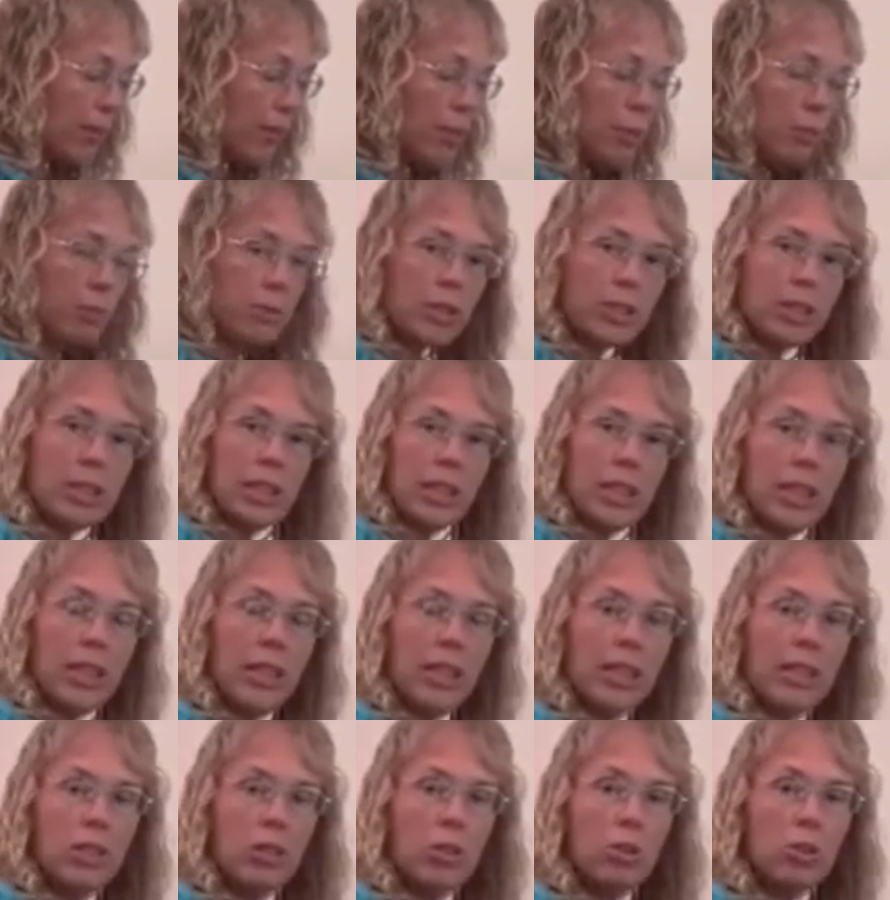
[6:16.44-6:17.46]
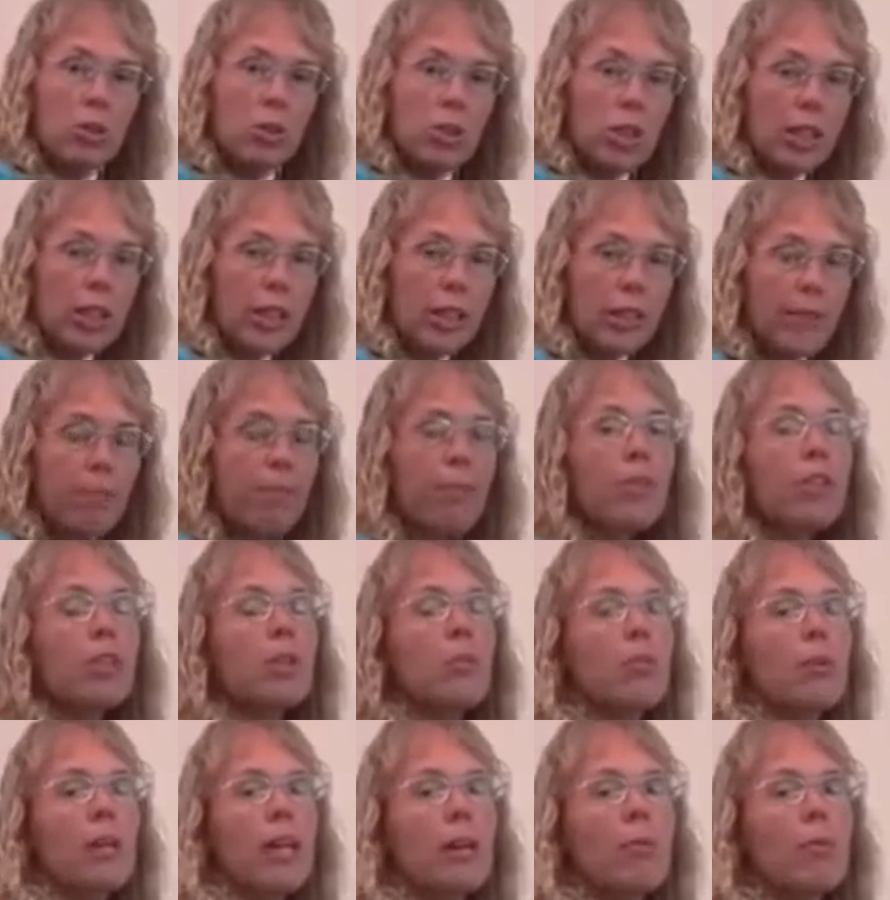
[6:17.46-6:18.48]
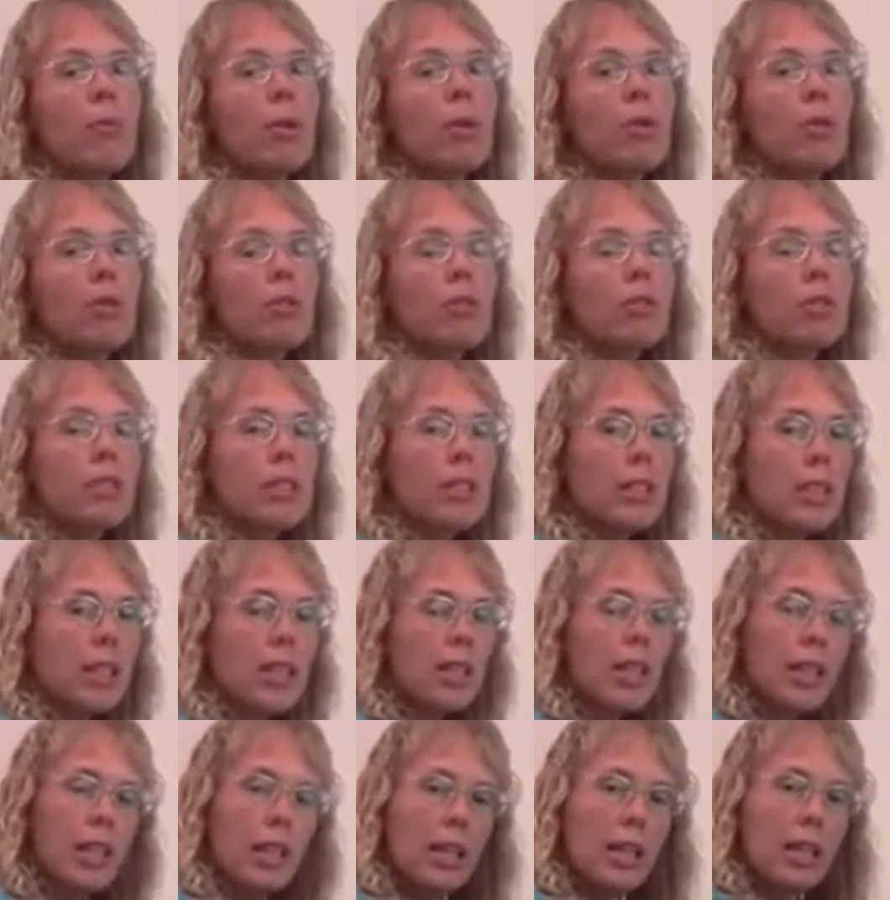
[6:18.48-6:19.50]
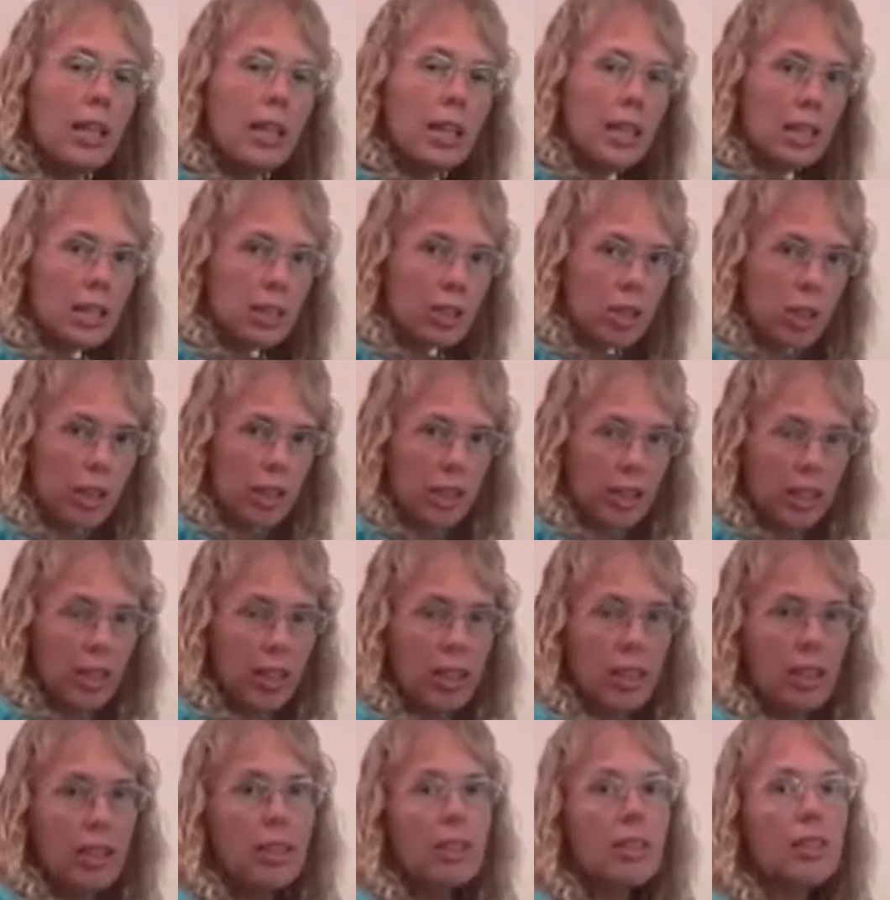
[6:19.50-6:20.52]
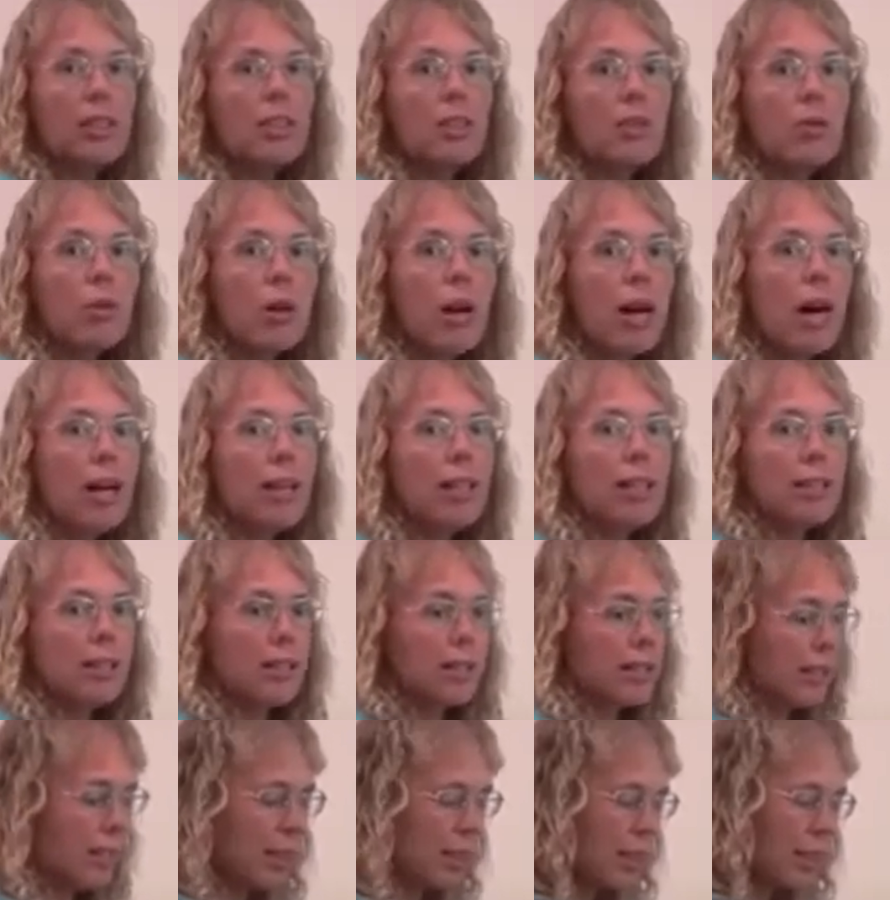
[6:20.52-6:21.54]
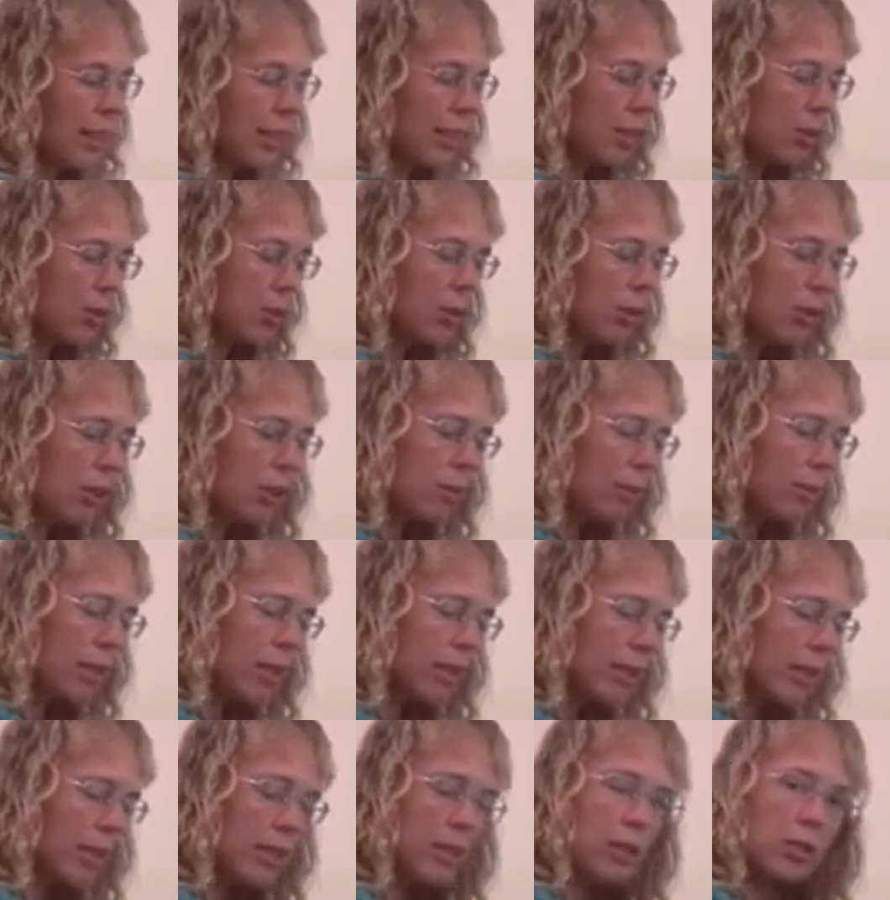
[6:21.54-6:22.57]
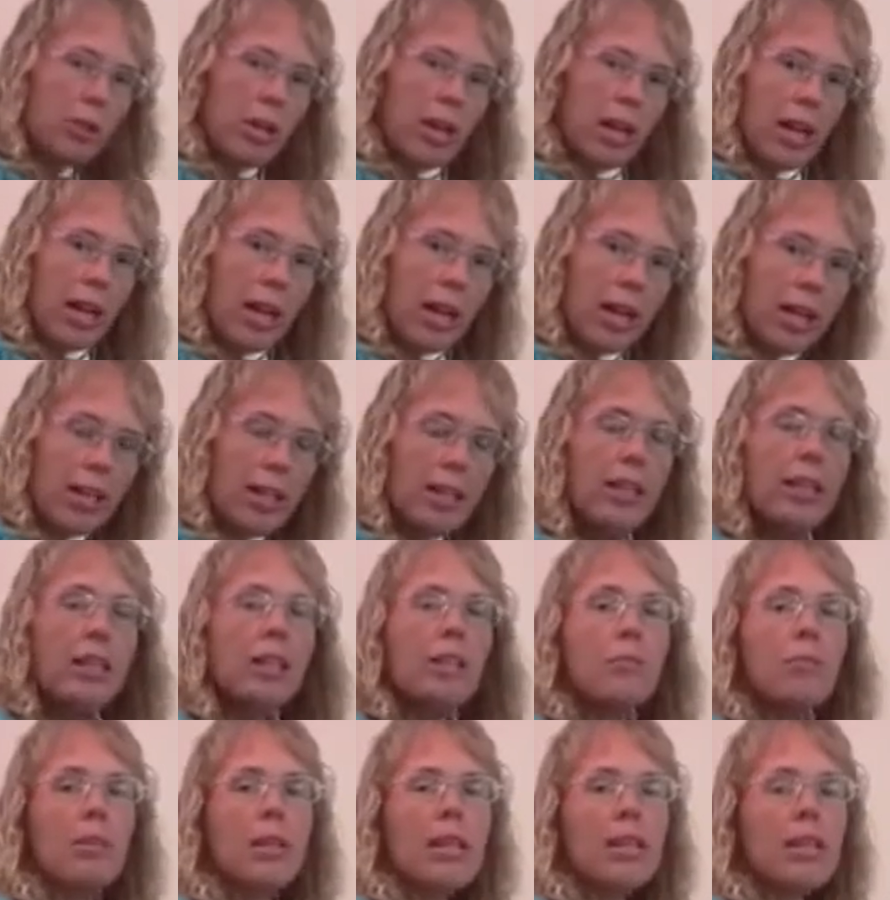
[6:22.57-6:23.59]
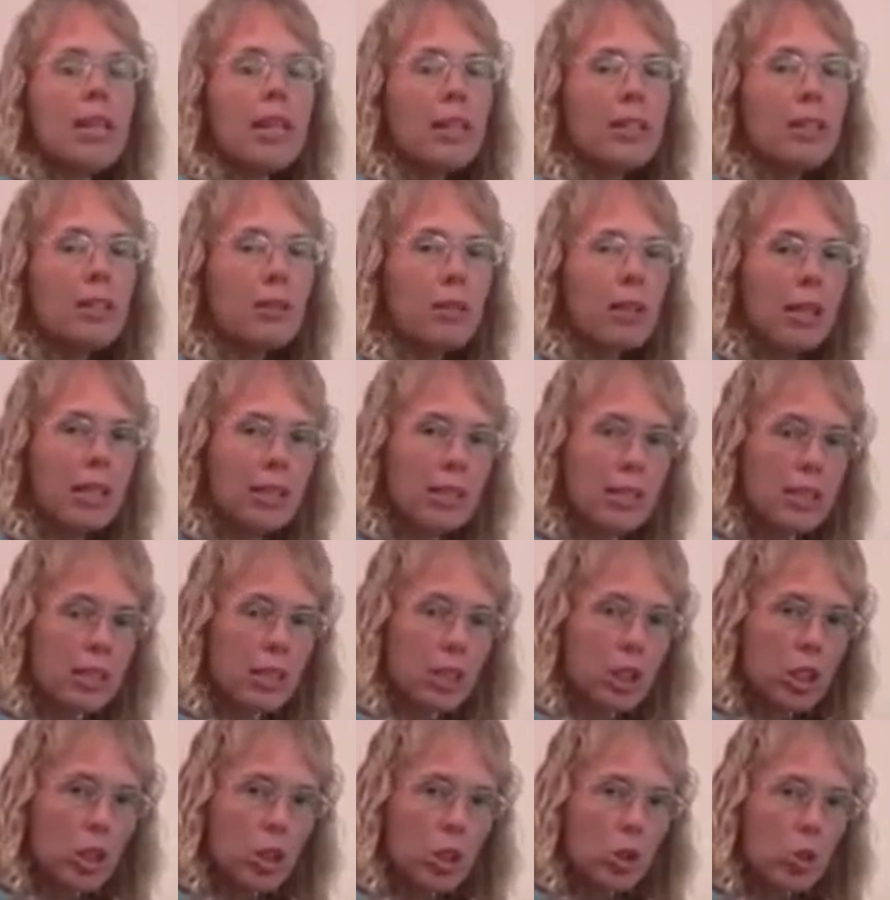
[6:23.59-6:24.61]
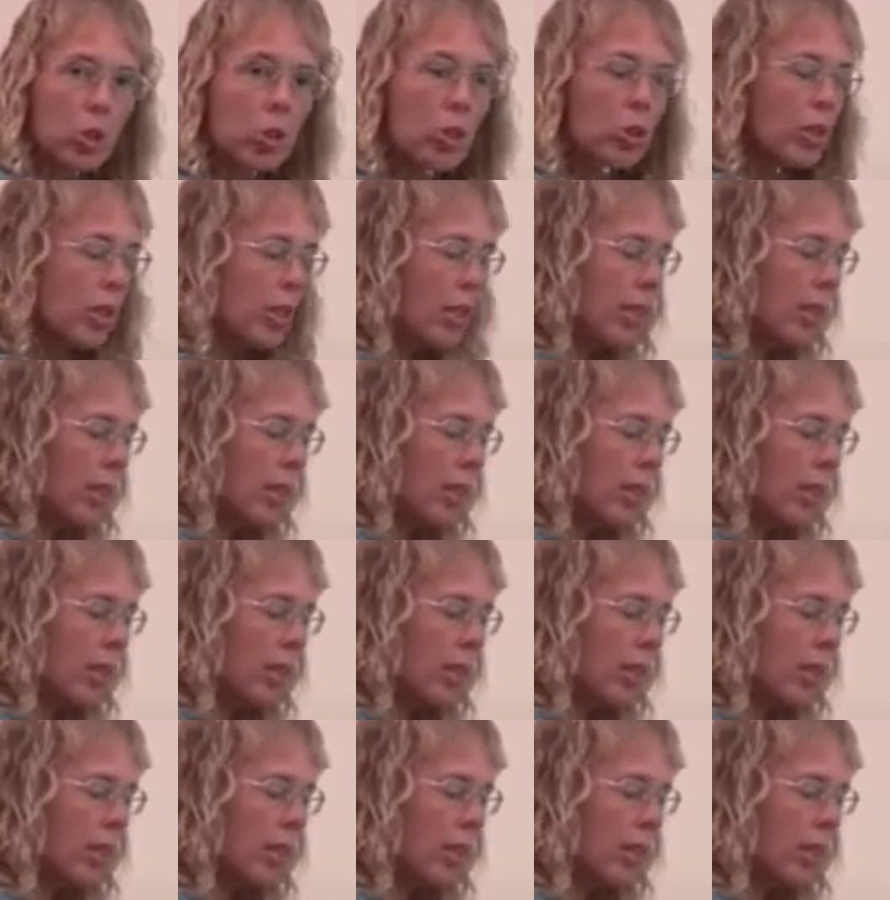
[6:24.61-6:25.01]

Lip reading: from C to G. You play both C and G twice. And then you go immediately to A and play that twice too.